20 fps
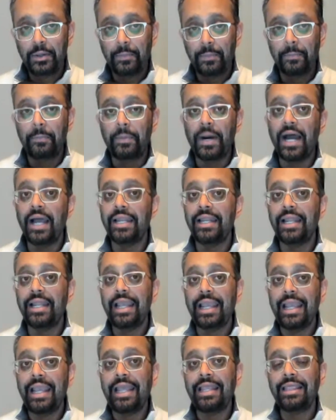but
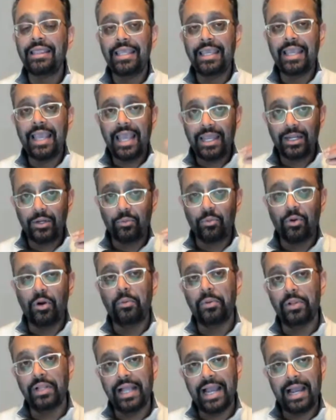in the end, what
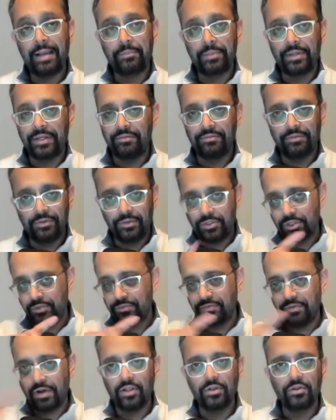will happen if you just
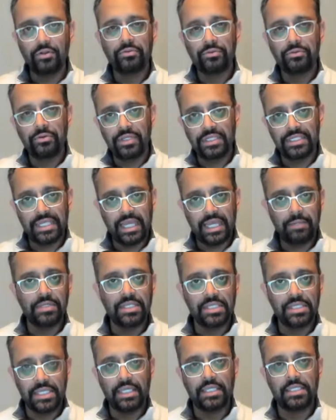follow through the 10
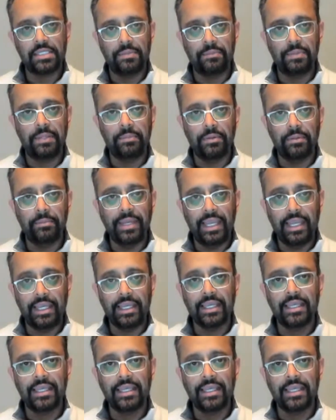mistakes that people make,